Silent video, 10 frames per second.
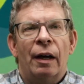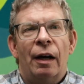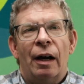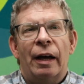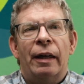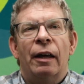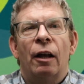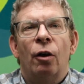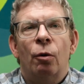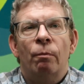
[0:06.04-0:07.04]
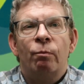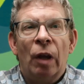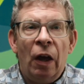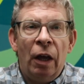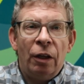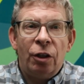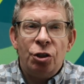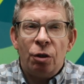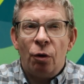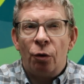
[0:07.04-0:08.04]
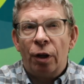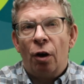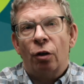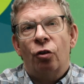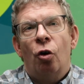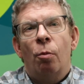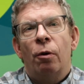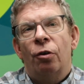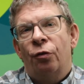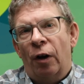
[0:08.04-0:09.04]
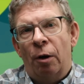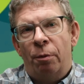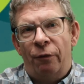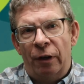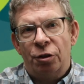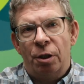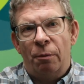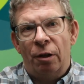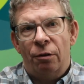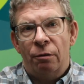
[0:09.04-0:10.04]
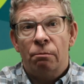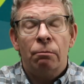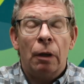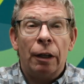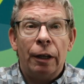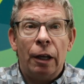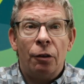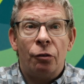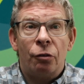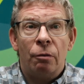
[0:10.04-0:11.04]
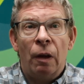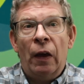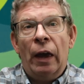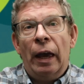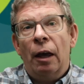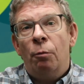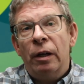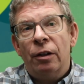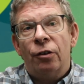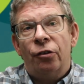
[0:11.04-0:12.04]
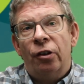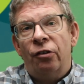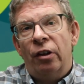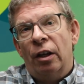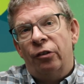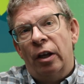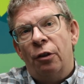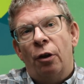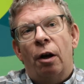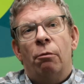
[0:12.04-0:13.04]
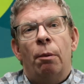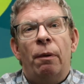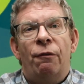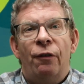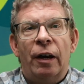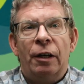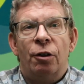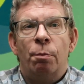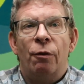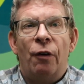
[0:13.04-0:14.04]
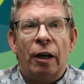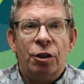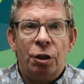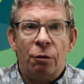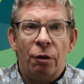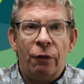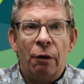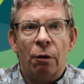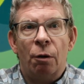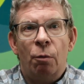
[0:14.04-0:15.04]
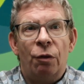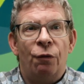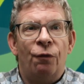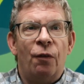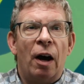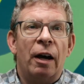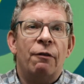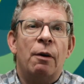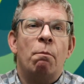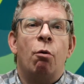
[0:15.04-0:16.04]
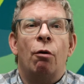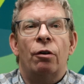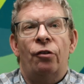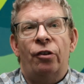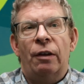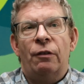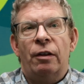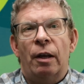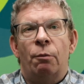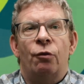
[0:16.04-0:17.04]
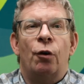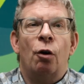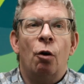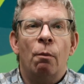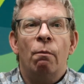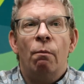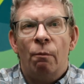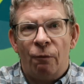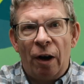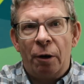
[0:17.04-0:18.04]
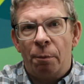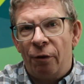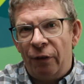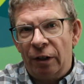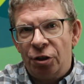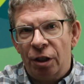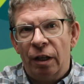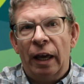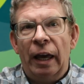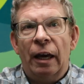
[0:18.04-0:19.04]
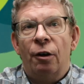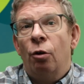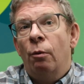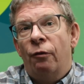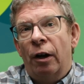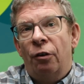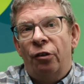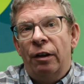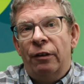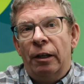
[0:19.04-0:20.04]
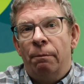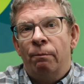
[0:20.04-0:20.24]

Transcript: Hi, hello. Did you know that October is Fire Prevention Month? Well, it is. And we at the CCSA thought it would be fitting to provide you, the viewer, with 5 important safety tips for home fire prevention and home fire safety.